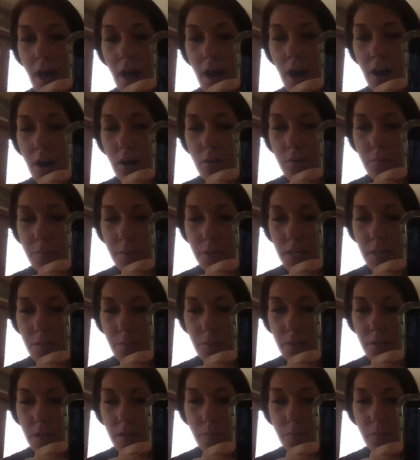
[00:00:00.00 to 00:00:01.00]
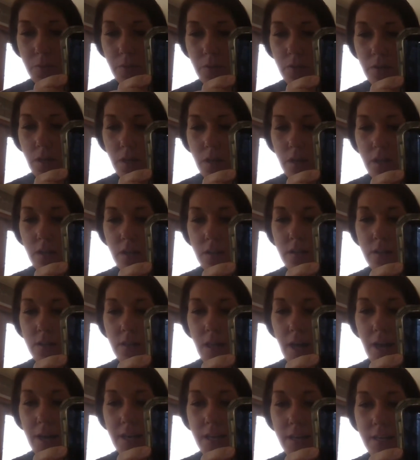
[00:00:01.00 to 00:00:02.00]
how many people
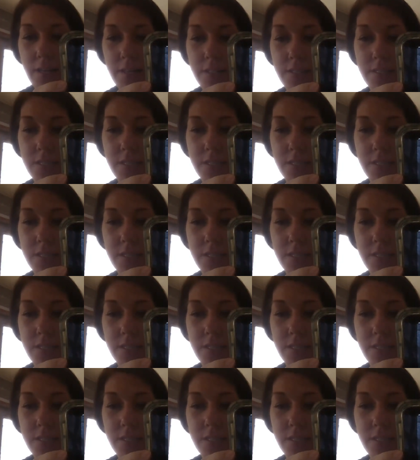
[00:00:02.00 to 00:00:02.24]
like